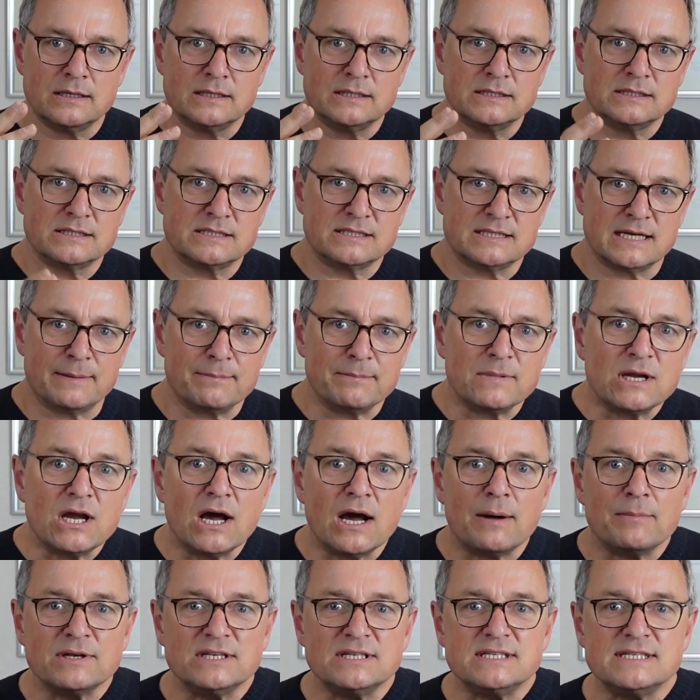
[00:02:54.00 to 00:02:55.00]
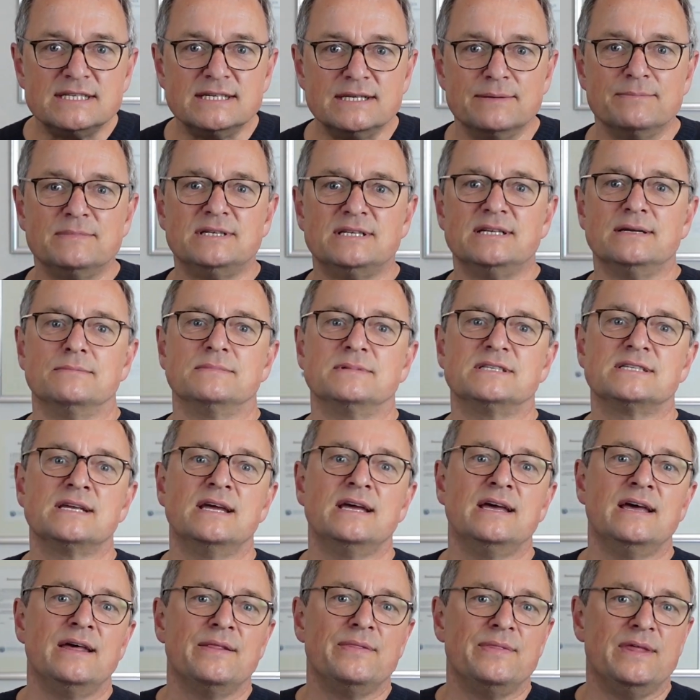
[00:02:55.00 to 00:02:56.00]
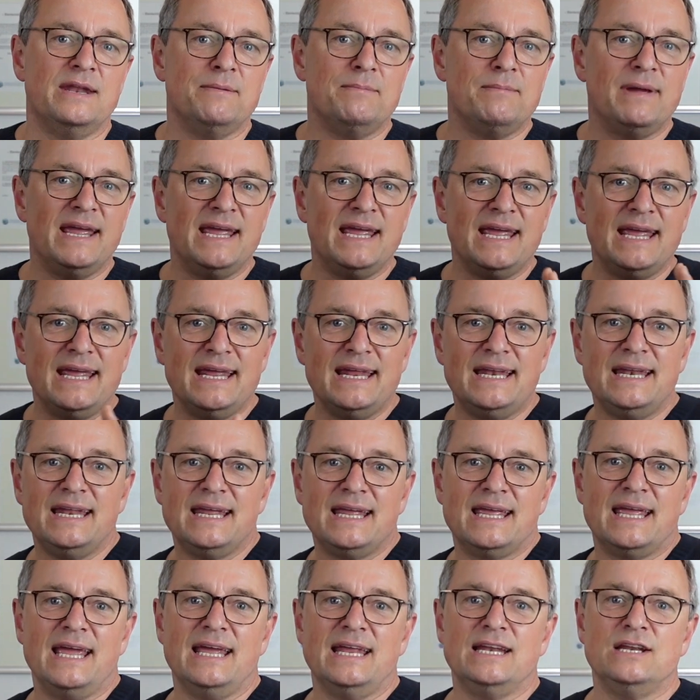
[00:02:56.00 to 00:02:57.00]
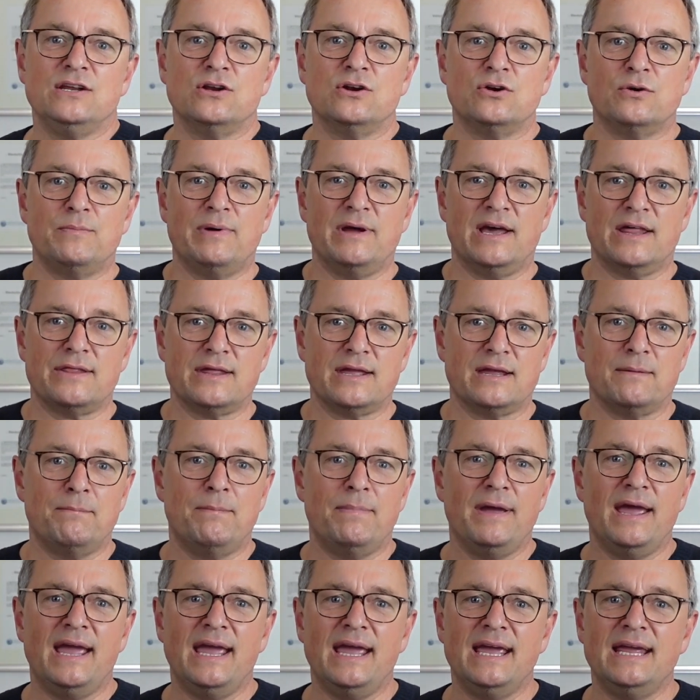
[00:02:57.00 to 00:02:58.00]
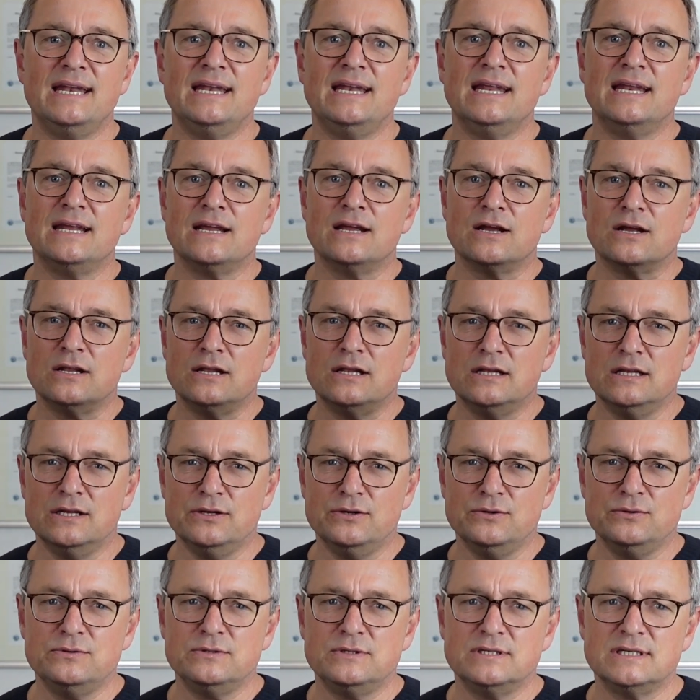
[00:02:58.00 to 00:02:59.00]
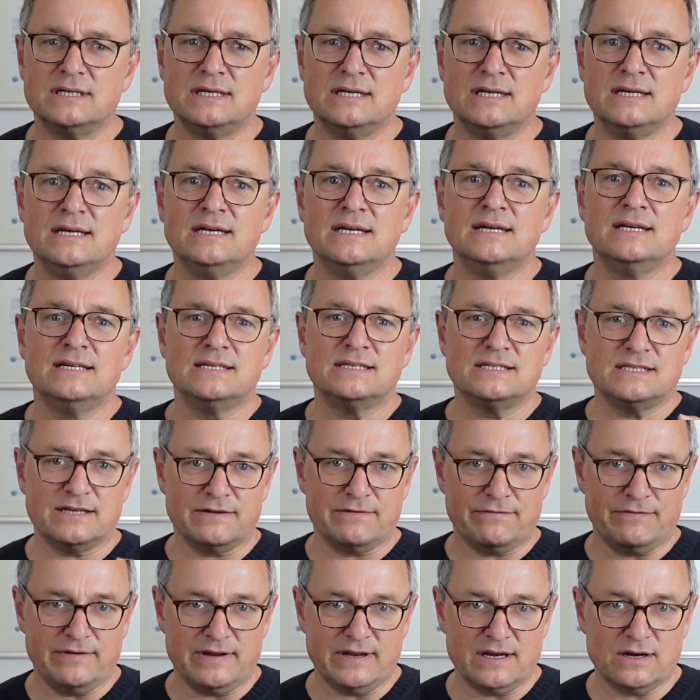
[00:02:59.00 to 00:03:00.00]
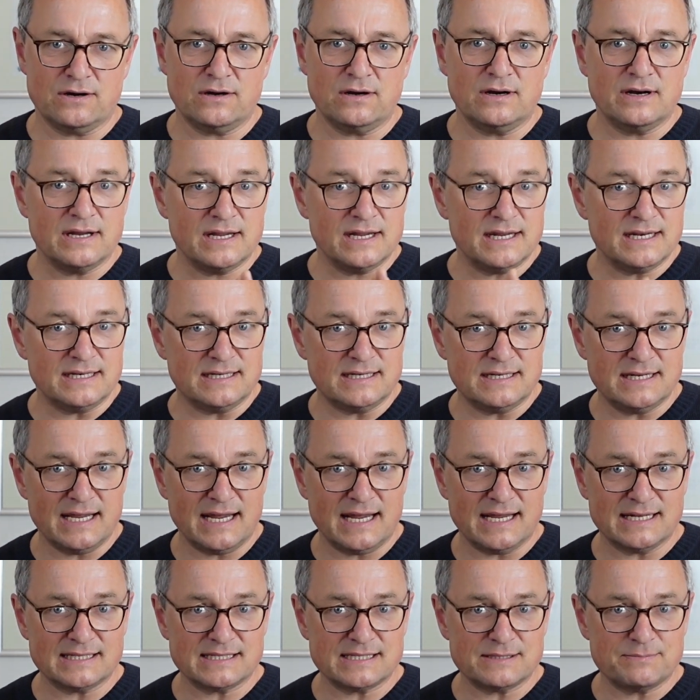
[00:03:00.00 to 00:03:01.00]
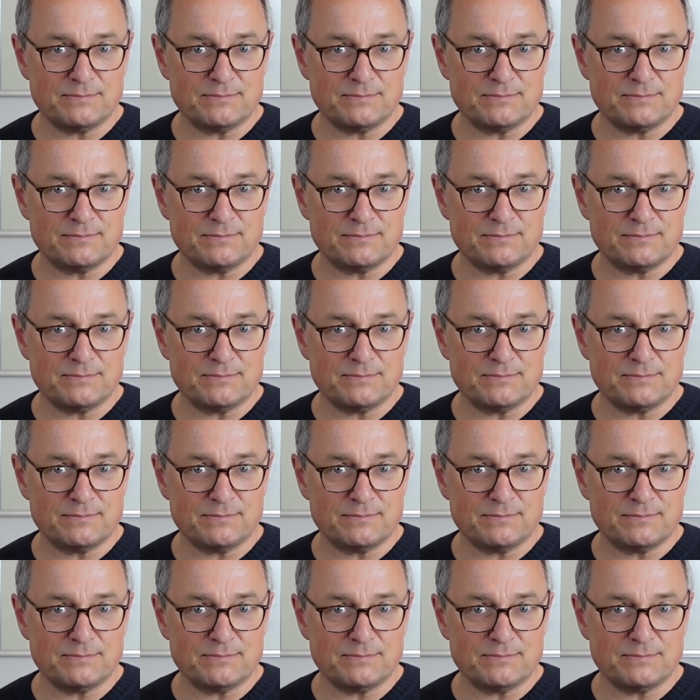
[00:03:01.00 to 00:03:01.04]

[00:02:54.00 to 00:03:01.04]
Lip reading: Some common symptoms that may indicate neuropathic pain include severe, intense